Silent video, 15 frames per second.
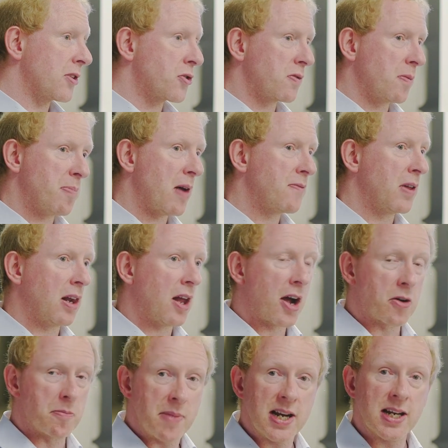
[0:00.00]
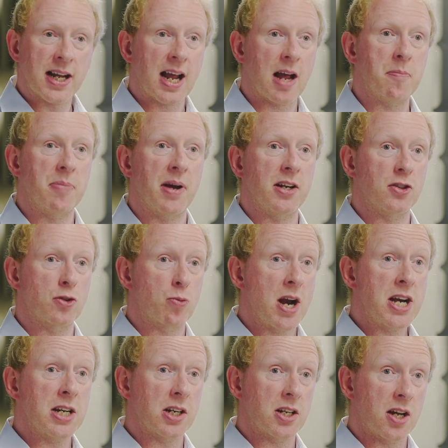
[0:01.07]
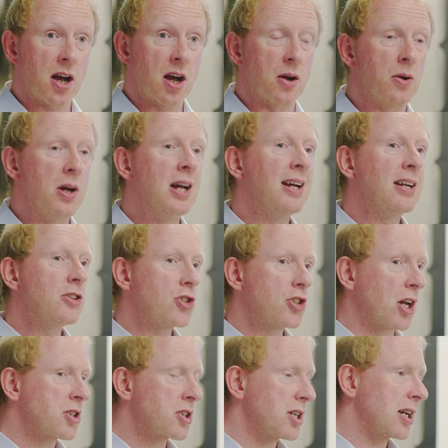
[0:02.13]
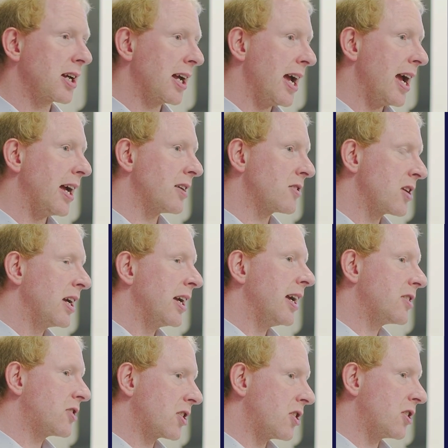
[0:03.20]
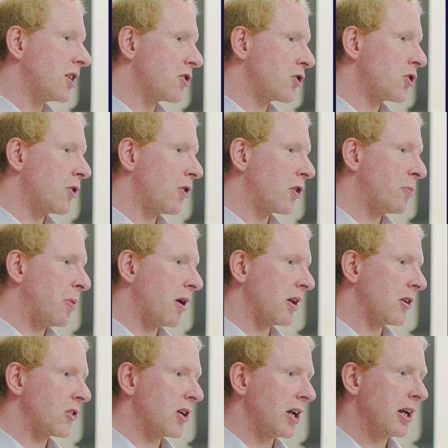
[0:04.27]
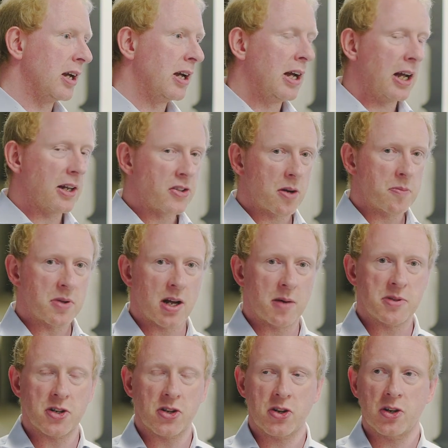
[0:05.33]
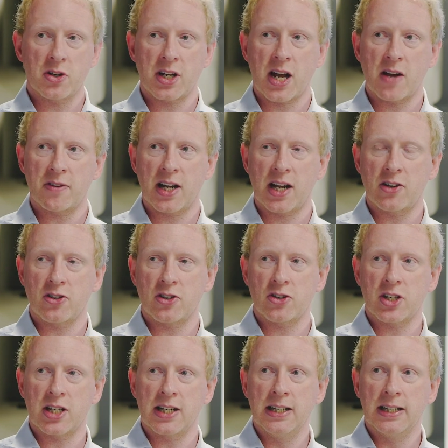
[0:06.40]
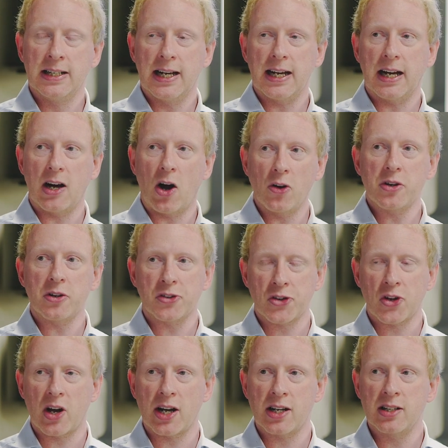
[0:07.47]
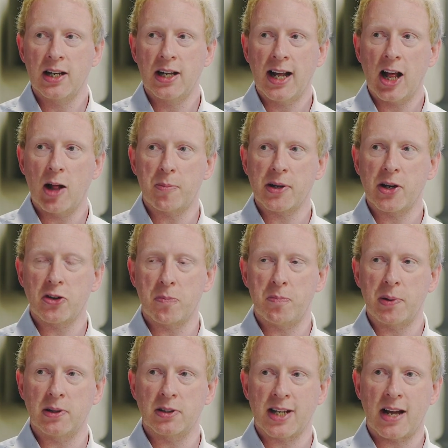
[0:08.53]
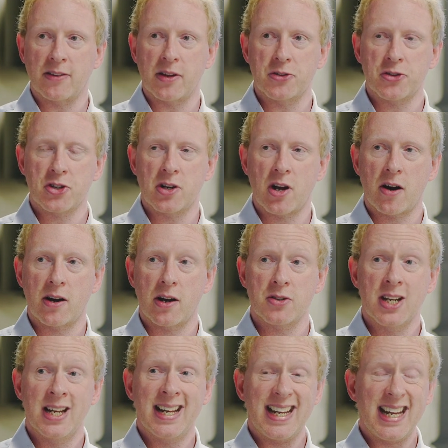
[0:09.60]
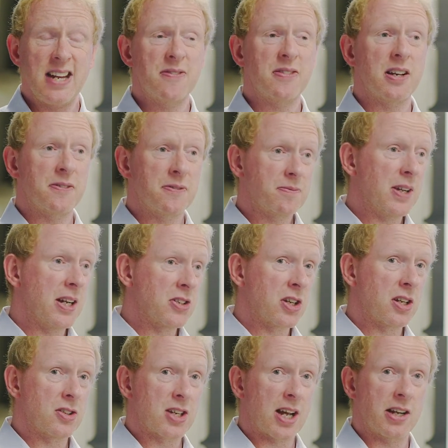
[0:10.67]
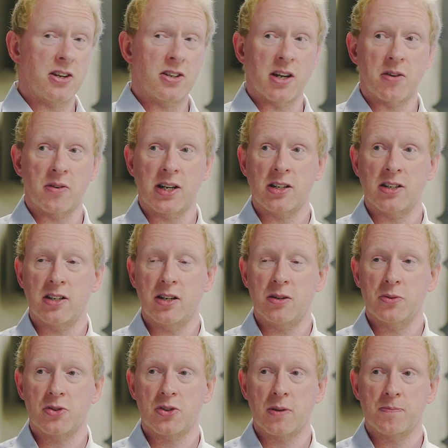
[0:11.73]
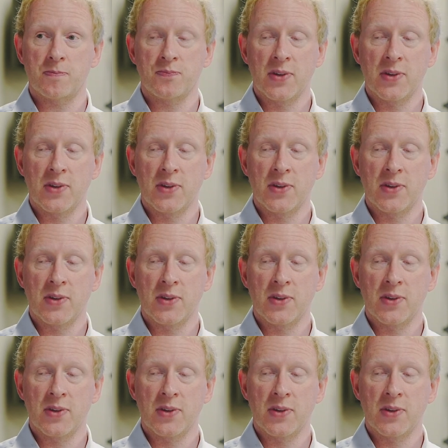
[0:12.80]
sort of above the line or media campaigns ready to go just in case is a good insurance policy. And sometimes it's good to have an agency on your side helping you to build out those scenarios, even if it turns out you don't need to use them.